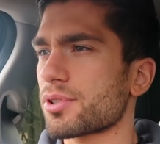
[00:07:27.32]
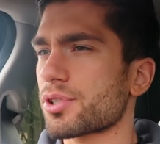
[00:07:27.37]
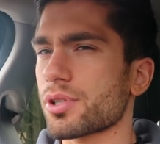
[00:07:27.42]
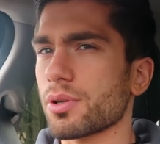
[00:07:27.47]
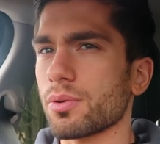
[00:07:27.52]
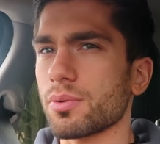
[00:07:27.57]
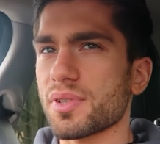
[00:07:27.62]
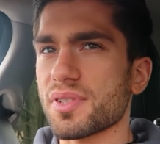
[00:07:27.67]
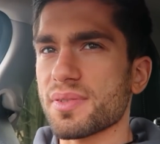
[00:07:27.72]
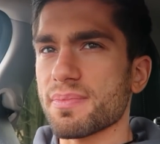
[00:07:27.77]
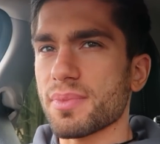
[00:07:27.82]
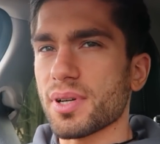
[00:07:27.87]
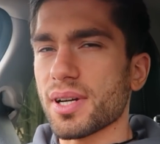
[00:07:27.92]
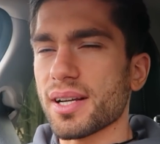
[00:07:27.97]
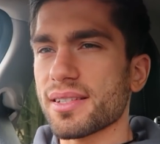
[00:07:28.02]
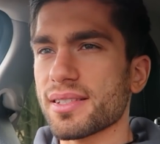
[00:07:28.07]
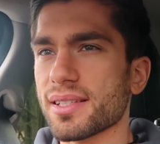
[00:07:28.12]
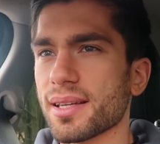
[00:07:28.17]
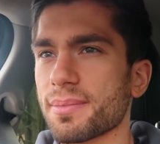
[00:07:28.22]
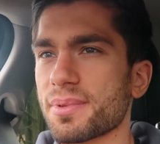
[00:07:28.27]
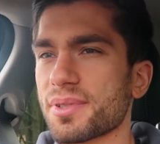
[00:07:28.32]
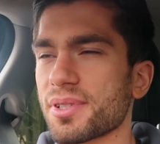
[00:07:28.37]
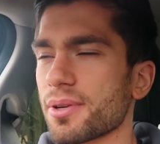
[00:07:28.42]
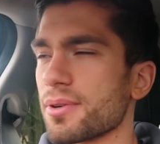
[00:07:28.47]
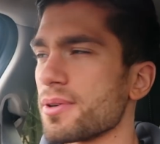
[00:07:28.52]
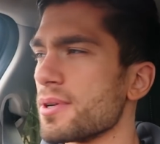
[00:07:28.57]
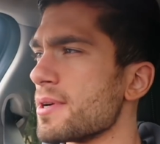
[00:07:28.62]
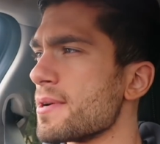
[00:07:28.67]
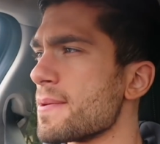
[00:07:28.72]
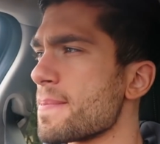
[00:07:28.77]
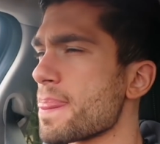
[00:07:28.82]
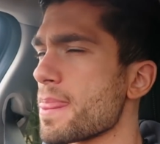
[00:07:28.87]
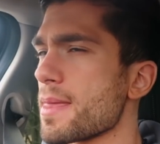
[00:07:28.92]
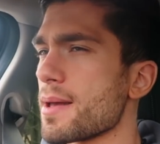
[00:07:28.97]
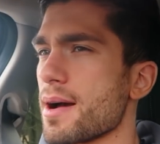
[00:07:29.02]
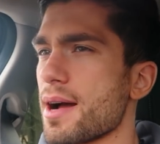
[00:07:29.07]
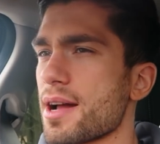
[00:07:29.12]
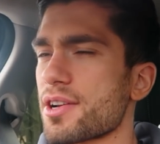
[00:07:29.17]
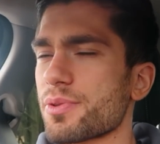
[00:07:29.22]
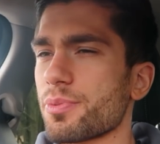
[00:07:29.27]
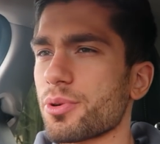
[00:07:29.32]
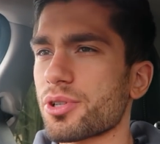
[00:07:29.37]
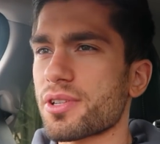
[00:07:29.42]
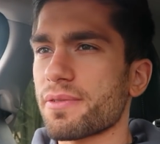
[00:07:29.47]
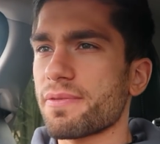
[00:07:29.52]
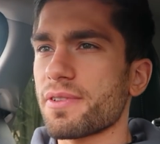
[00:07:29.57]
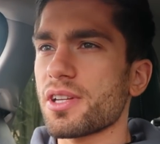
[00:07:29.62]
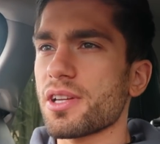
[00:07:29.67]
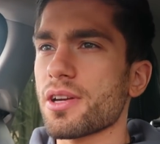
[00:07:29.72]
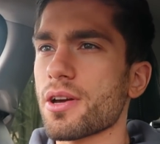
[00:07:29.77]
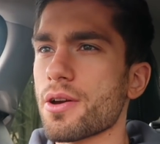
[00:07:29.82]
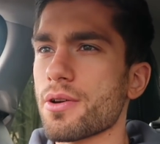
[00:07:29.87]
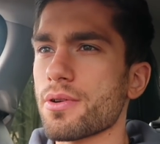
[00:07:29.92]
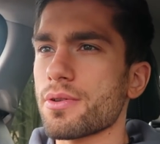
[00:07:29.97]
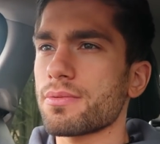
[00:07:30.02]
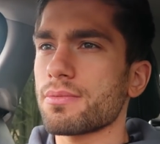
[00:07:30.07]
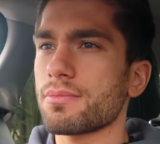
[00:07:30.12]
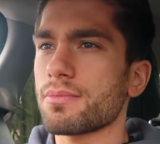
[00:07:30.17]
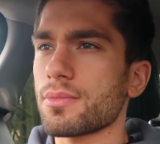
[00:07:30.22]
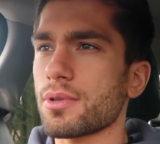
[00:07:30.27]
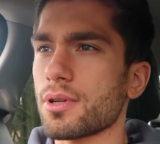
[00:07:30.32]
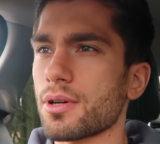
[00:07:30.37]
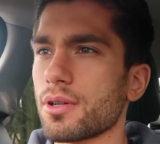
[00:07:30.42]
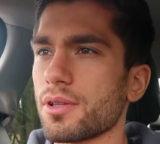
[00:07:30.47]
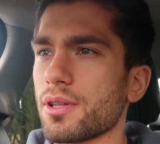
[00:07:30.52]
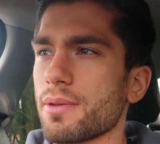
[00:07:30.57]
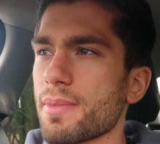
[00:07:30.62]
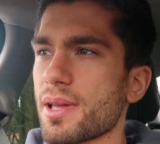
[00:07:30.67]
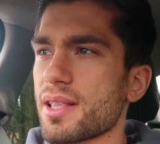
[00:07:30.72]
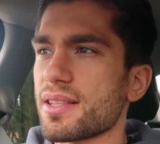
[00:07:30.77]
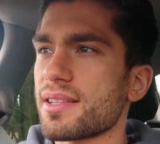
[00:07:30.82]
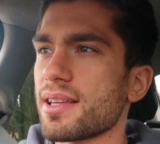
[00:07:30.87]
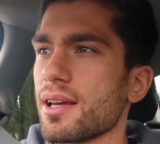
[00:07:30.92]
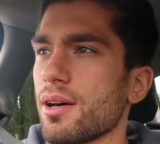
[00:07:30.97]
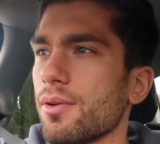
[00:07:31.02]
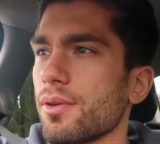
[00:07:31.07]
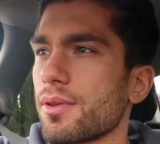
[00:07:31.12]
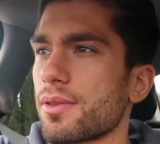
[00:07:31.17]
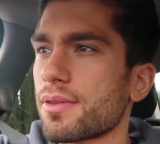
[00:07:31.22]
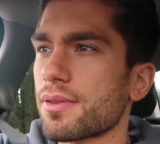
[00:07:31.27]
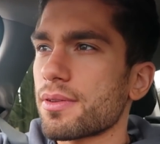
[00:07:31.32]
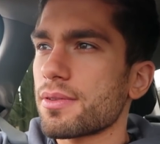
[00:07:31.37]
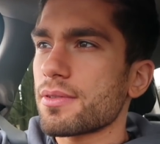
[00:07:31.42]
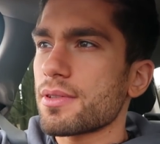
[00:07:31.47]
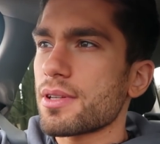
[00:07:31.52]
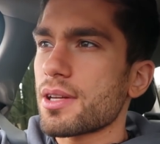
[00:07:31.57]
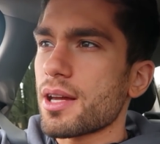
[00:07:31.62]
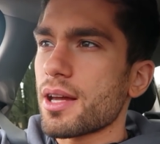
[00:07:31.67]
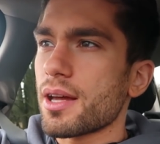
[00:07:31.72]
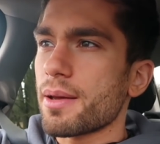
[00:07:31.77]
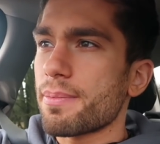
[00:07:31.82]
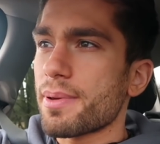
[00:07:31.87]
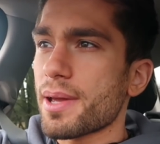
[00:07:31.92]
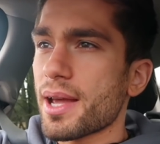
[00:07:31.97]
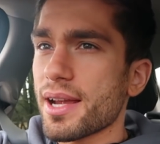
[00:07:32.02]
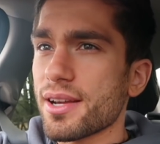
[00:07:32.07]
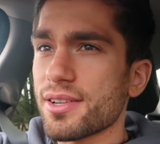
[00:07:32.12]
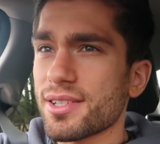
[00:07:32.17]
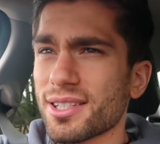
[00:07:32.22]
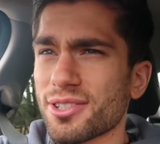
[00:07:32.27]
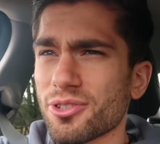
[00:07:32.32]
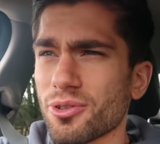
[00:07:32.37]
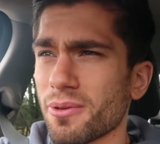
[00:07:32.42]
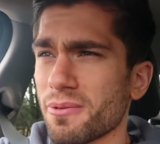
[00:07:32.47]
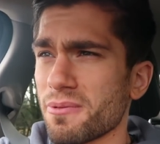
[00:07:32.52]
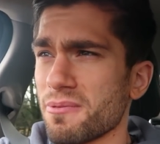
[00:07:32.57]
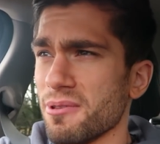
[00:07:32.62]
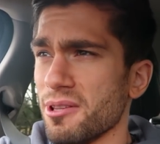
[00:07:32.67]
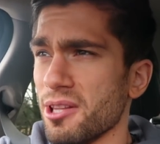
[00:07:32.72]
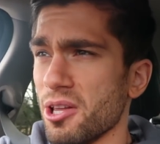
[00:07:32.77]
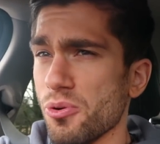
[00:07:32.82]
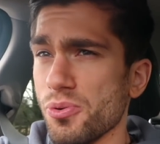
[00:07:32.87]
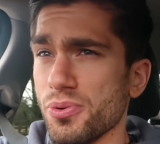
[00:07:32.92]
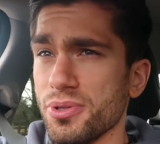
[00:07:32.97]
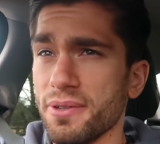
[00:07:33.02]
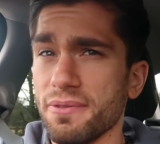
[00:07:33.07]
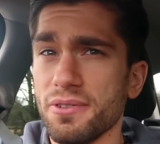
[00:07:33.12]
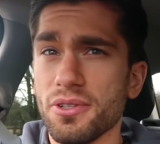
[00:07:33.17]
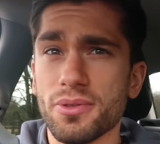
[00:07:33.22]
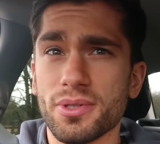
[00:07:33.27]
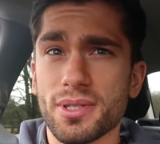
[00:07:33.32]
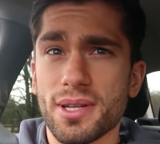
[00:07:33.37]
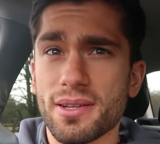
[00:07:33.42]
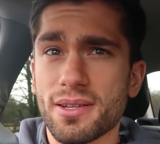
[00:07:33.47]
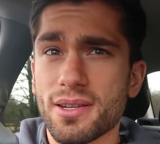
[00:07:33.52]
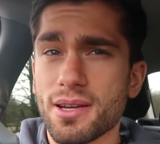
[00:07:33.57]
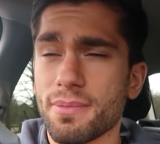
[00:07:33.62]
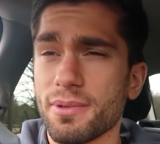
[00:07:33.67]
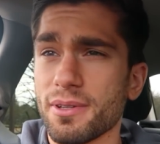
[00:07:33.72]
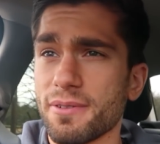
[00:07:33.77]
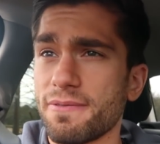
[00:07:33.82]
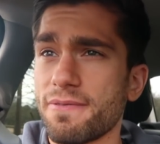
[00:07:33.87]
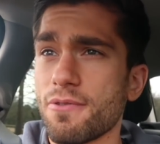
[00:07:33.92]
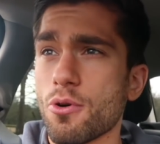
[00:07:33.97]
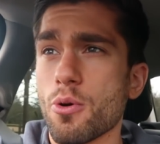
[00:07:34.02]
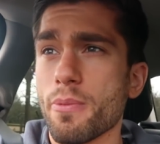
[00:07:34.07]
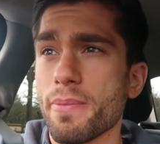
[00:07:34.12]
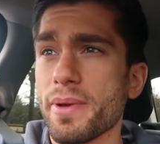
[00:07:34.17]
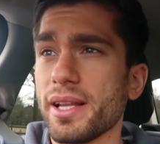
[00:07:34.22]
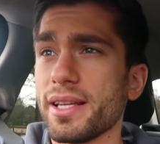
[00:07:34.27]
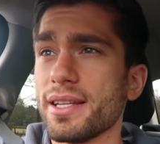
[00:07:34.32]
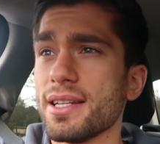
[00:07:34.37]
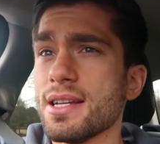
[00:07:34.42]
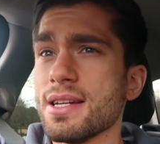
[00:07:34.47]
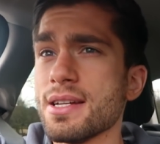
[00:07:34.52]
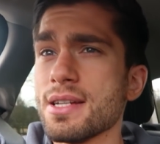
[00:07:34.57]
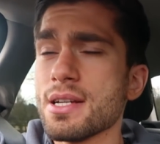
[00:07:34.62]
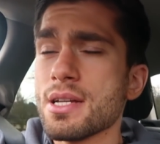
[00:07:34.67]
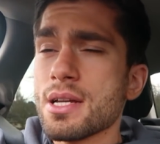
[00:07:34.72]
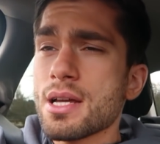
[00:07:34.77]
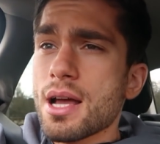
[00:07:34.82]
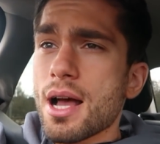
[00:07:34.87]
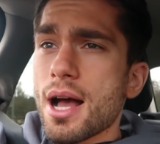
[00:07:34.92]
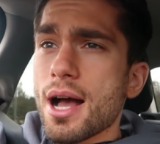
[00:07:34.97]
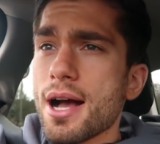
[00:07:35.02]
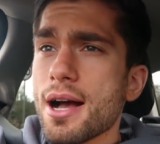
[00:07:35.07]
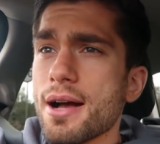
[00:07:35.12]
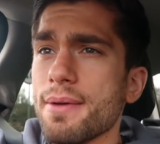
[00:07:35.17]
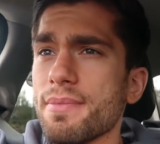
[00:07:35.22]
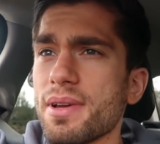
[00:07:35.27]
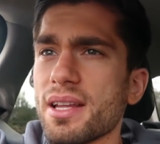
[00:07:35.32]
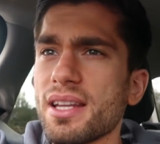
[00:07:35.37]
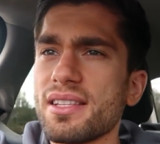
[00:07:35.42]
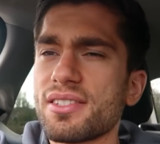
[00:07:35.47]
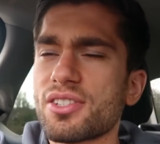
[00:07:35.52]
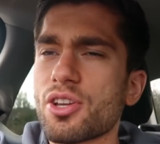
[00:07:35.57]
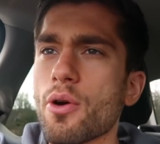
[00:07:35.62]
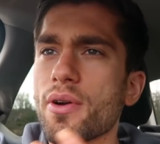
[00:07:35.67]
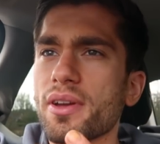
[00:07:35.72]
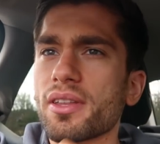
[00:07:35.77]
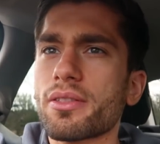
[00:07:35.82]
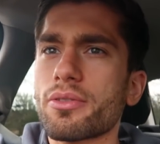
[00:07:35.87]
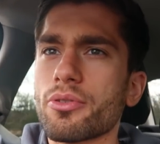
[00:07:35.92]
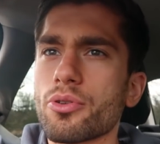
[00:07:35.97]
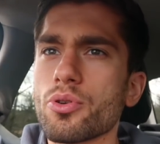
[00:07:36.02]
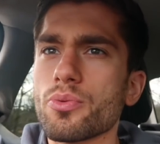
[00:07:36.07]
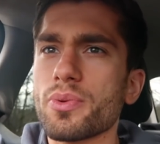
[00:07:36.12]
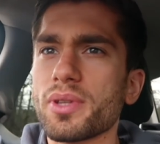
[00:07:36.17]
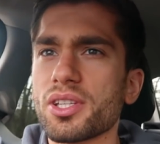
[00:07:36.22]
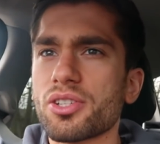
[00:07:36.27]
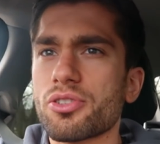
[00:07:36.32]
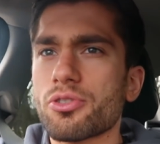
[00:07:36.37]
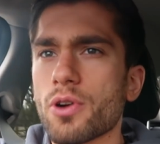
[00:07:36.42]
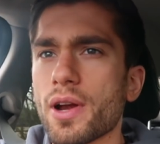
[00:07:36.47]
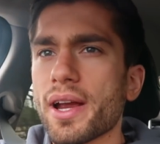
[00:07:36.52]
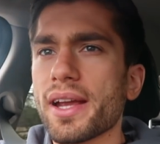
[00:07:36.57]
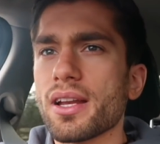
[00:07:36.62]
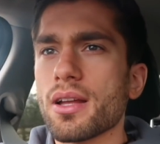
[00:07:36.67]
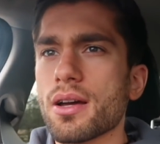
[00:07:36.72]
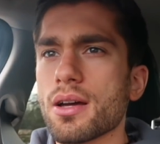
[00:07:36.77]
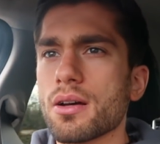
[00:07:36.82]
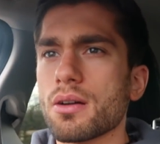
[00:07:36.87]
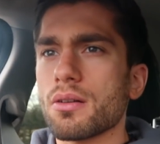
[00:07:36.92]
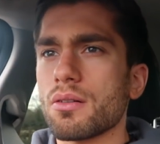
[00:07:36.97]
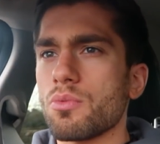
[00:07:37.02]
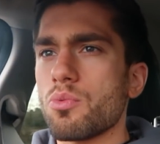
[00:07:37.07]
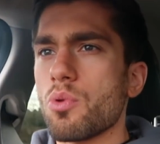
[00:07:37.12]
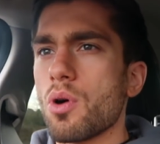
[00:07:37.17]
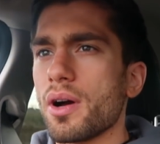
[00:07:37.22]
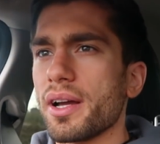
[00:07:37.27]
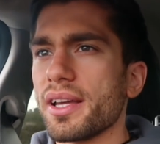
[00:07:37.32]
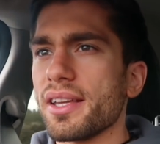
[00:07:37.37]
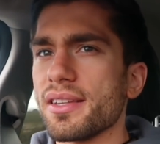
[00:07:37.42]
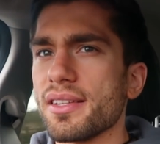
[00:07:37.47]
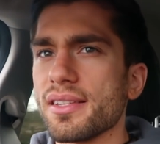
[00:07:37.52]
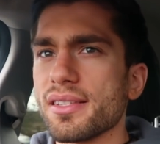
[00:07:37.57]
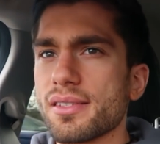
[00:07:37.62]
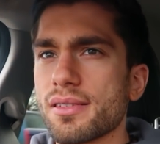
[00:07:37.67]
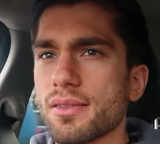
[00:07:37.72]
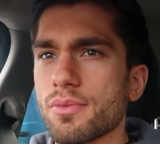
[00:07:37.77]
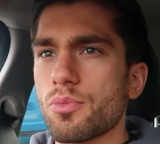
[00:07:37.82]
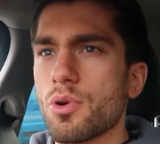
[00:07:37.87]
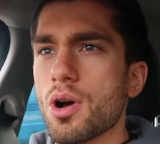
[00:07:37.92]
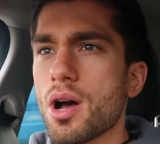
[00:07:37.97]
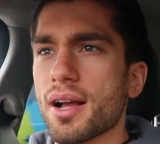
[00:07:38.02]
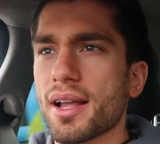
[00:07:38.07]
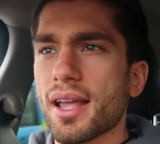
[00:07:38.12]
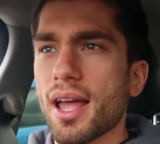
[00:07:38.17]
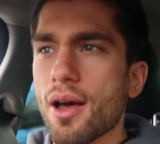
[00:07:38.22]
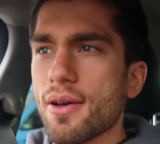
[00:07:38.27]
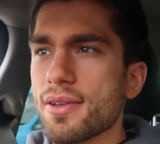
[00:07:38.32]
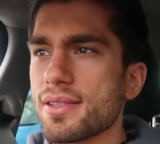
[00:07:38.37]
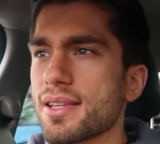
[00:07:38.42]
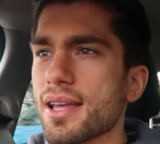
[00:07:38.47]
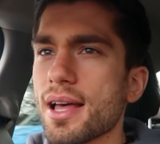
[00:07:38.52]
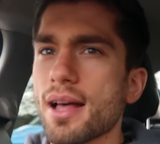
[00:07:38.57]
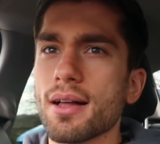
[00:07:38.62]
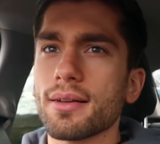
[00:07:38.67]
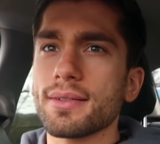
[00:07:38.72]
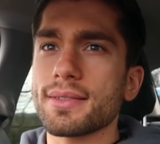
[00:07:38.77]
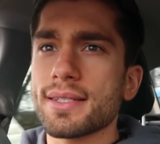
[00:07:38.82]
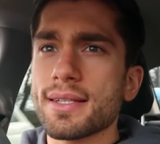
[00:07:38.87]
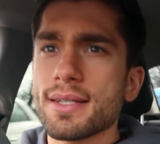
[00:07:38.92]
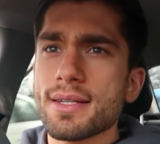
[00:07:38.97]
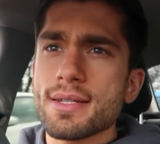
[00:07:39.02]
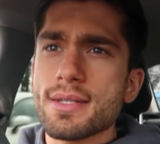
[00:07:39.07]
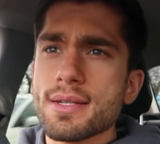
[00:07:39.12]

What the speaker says: shoulders and biceps. So I actually watched a video on the Men's Health page. That's got loads of views, like a couple of 4 million. And he's going through with his trainer what his workout entails.